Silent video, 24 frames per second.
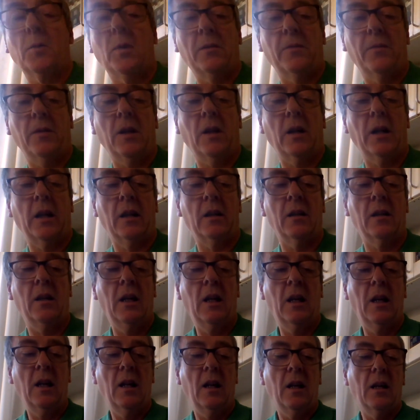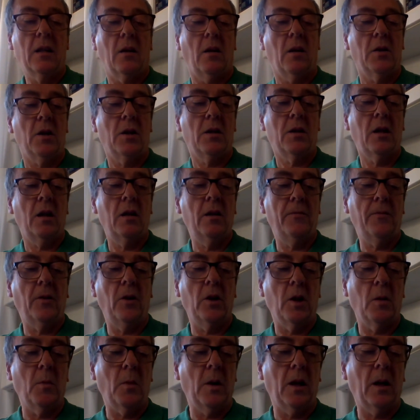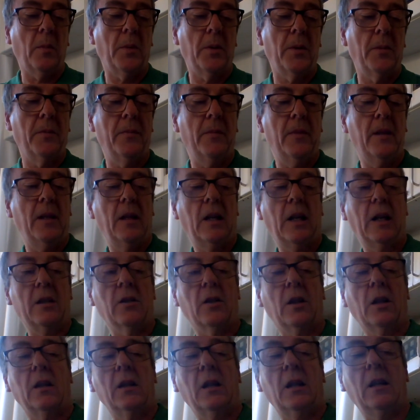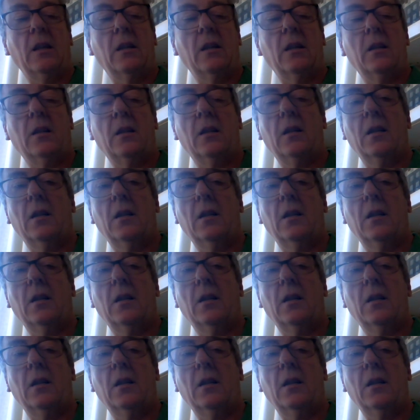word for lion. So I'll just turn the volume up, and you can hear.